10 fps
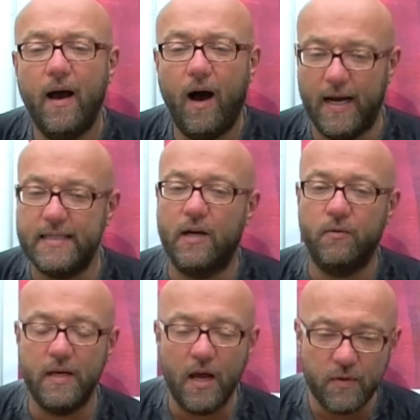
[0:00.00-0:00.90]
I
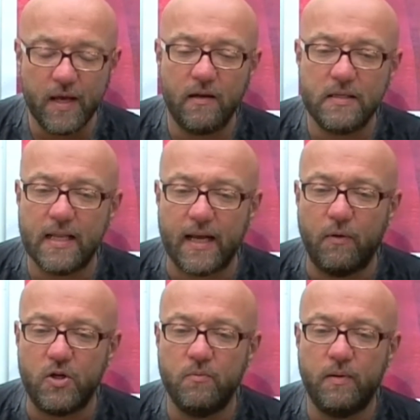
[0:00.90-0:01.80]
don't know the answer to that
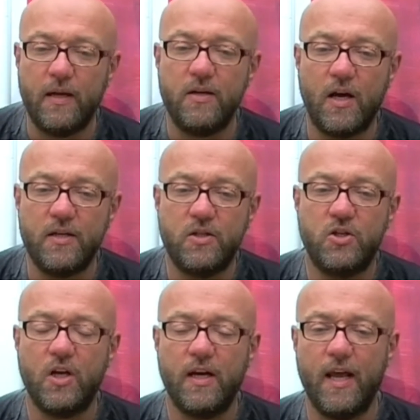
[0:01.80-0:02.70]
question, but I
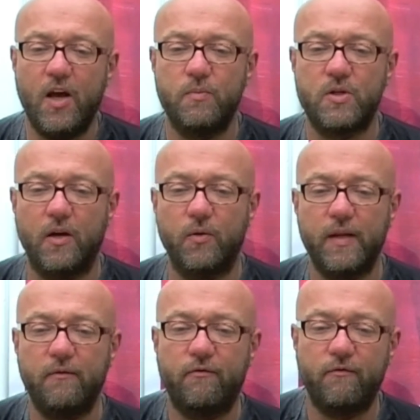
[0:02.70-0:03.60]
certainly hope so.
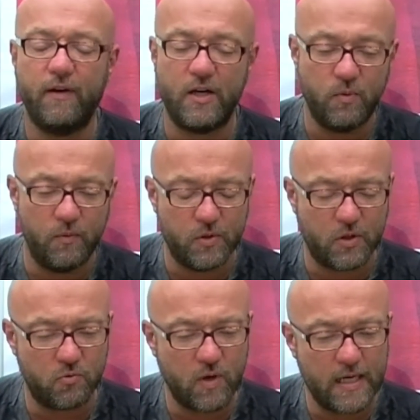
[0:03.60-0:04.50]
The Flashpoint was a
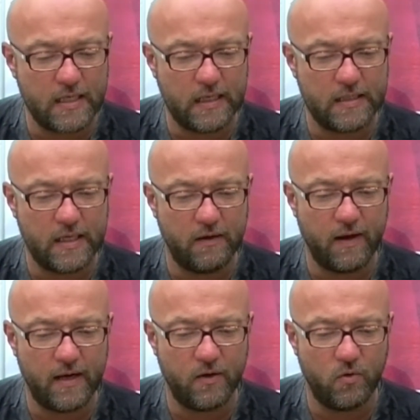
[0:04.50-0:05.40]
great DC
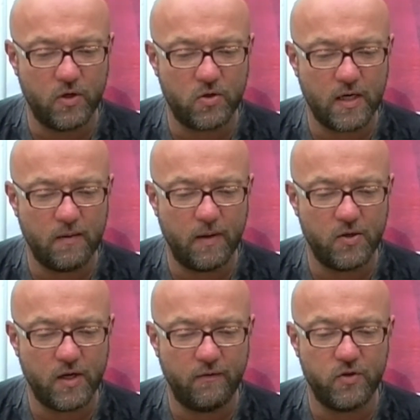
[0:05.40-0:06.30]
event orchestrated by
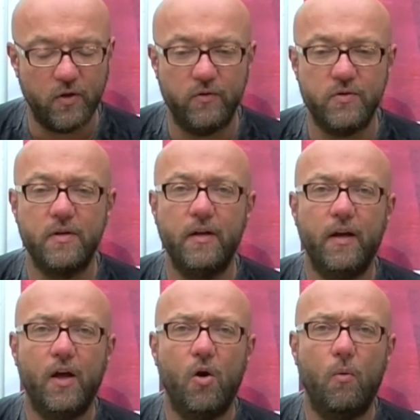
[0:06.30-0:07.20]
Jeff Johns,
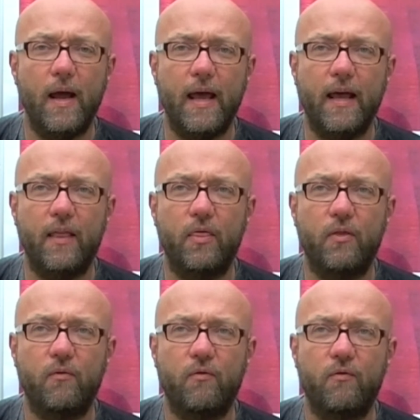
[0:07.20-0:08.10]
where
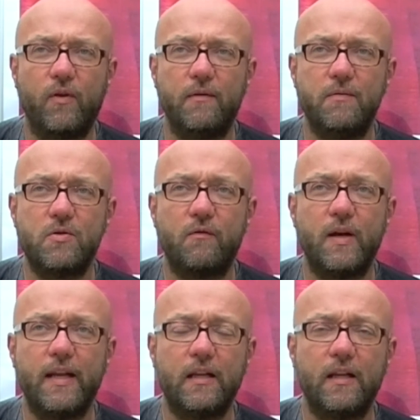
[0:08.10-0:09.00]
it's sort
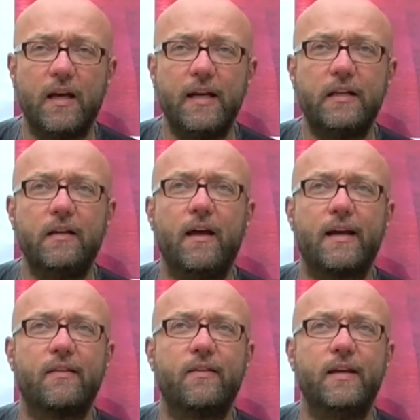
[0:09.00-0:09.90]
of a little
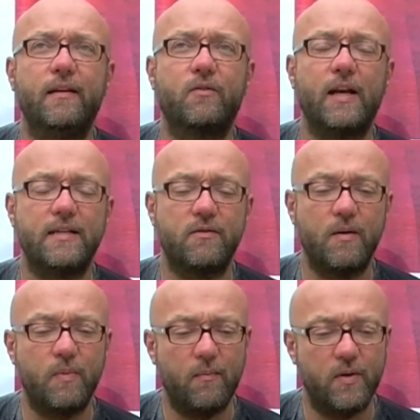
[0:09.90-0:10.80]
like the classic
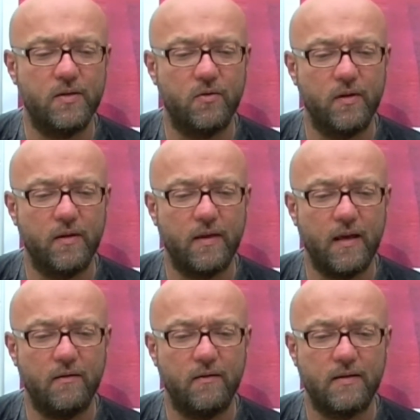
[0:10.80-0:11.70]
Ray Bradbury story,
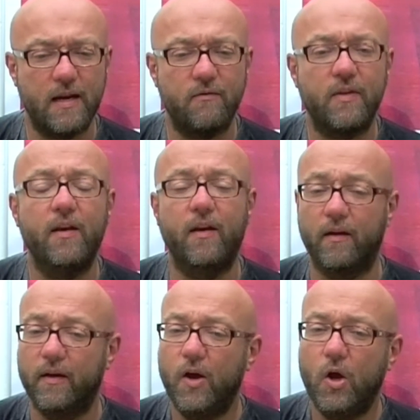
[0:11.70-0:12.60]
The Sound of
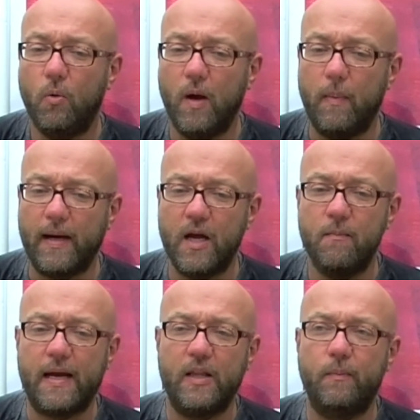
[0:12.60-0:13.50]
Thunder, where by
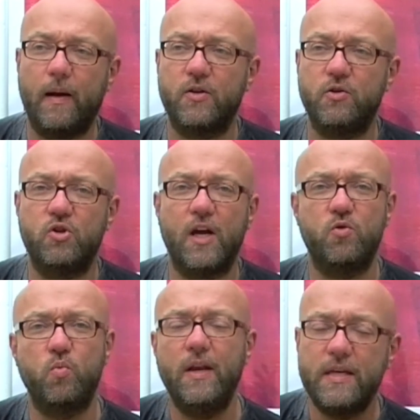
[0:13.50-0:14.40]
going back in the past you
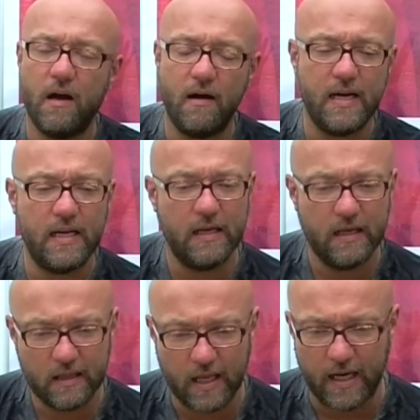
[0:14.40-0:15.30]
change one tiny
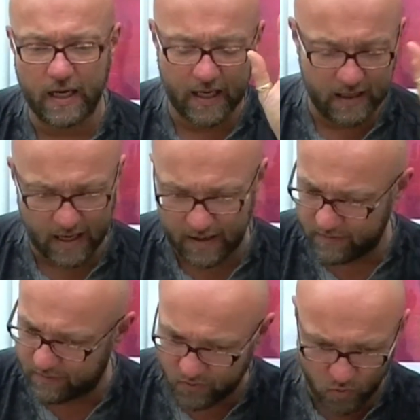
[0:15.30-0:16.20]
thing
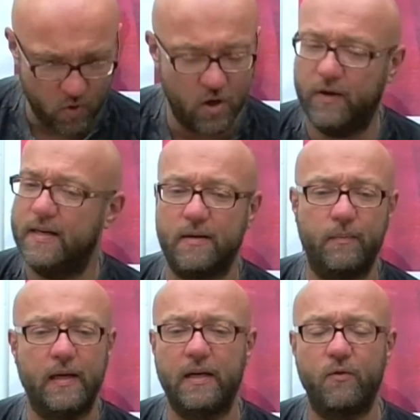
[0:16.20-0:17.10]
and the world ends up
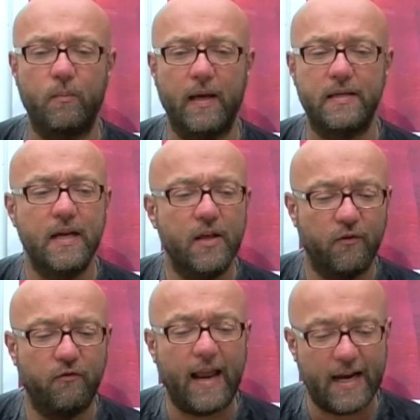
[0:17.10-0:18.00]
being a different place.
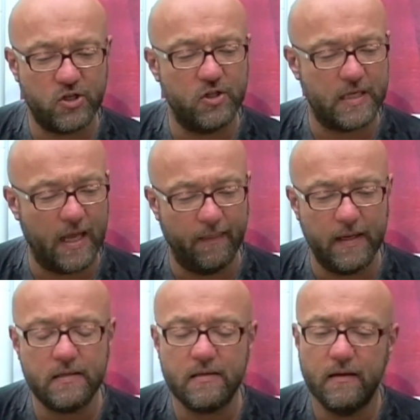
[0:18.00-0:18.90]
The Flash has done
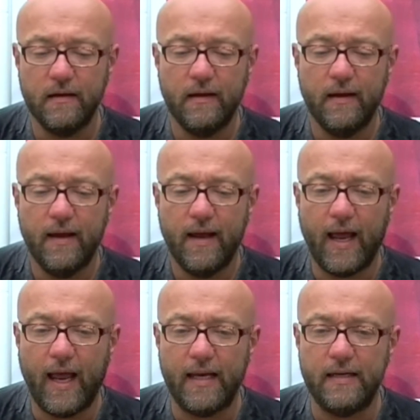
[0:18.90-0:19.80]
this,
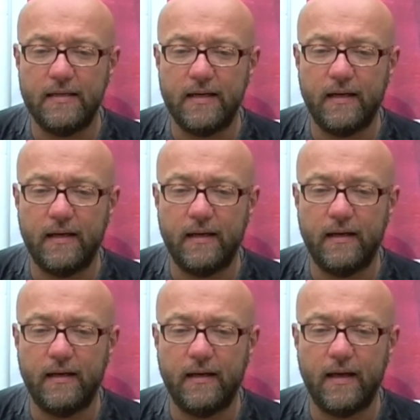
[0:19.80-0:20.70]
and
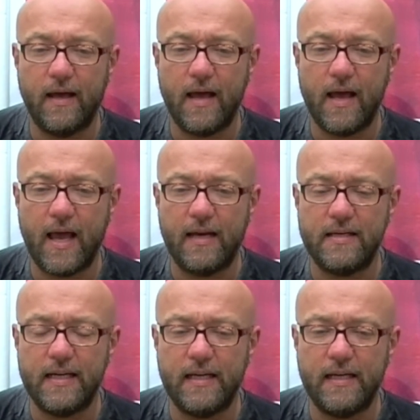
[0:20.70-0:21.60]

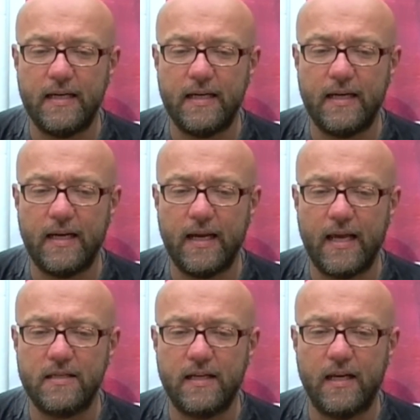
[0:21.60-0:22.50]
he
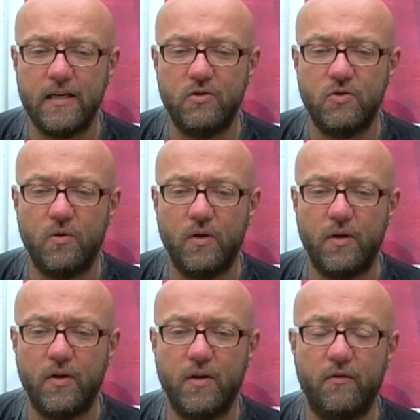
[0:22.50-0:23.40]
has to get used to
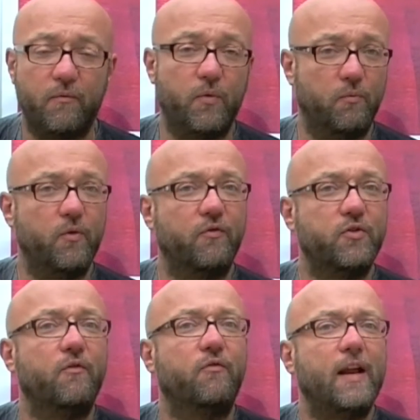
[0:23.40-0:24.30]
the
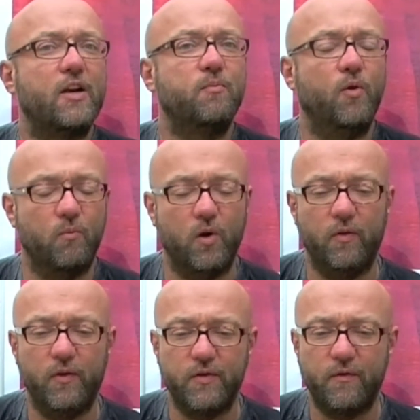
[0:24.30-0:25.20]
sort of Flashpoint
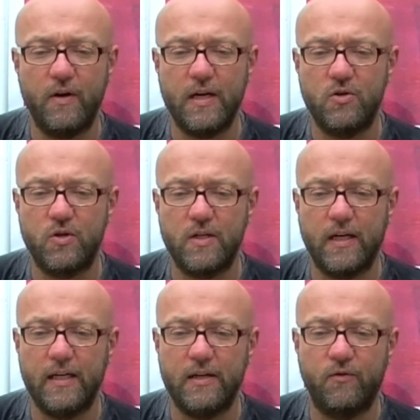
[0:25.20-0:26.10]
world that's a very
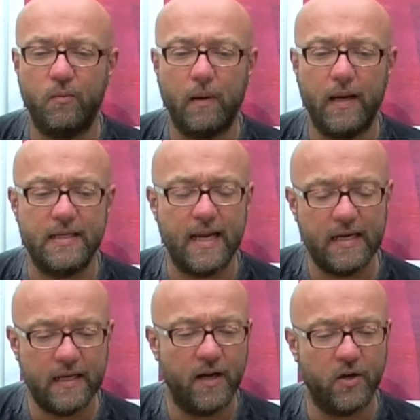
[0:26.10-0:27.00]
interestingly different place. And
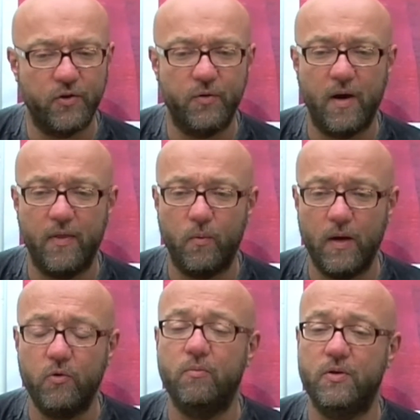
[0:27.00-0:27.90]
Andy and I got to write the
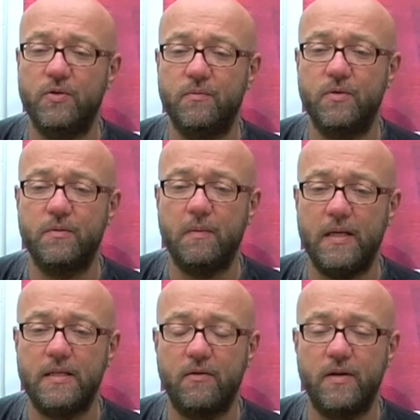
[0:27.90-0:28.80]
Wonder Woman
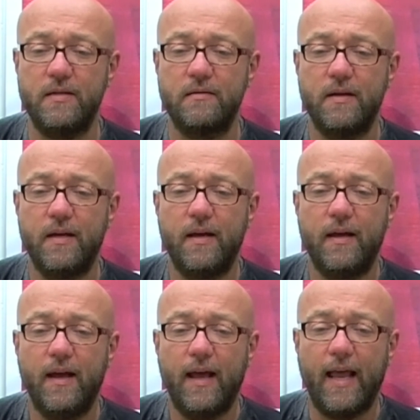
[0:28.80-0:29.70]
miniseries
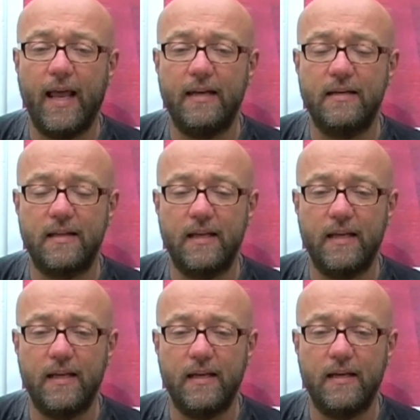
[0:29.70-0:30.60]
and
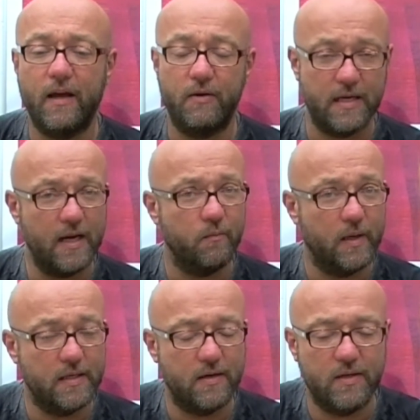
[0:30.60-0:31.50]
the Lois Lane
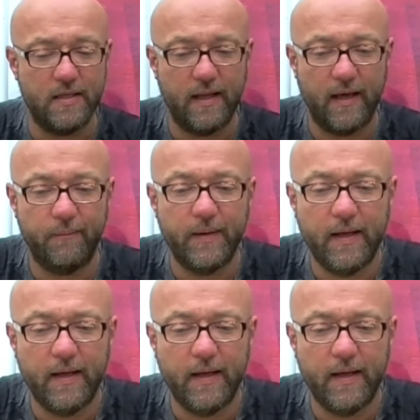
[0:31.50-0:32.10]
miniseries in that.